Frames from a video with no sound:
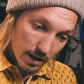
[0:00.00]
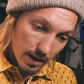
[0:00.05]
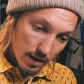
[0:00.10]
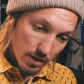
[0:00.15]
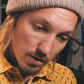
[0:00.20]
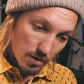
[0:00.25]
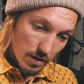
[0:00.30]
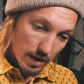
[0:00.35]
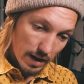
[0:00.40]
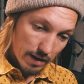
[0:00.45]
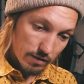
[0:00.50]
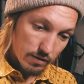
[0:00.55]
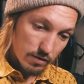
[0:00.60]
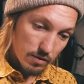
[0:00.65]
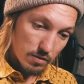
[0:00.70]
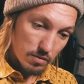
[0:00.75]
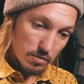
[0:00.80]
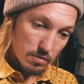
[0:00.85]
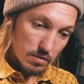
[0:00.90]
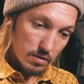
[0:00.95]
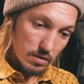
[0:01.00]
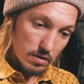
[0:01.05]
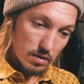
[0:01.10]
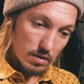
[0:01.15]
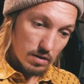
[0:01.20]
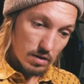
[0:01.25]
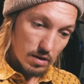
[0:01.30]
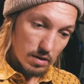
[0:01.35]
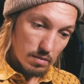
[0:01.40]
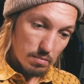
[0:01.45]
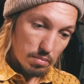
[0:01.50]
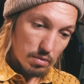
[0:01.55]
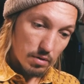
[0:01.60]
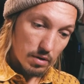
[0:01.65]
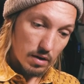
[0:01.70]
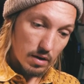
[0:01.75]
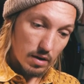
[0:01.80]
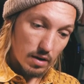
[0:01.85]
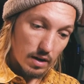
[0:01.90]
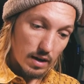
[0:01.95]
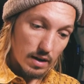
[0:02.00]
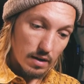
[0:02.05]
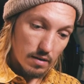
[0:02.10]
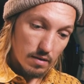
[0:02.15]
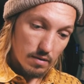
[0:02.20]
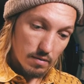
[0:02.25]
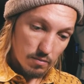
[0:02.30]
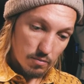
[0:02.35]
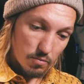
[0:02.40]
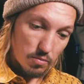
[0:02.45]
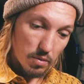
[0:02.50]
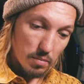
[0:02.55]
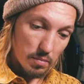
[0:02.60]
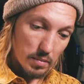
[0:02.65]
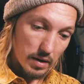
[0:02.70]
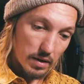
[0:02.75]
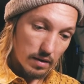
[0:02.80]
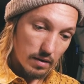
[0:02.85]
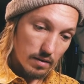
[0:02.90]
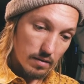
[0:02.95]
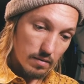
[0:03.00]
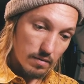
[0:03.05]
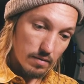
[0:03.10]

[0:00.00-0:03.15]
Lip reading: and you have to put it on a woman.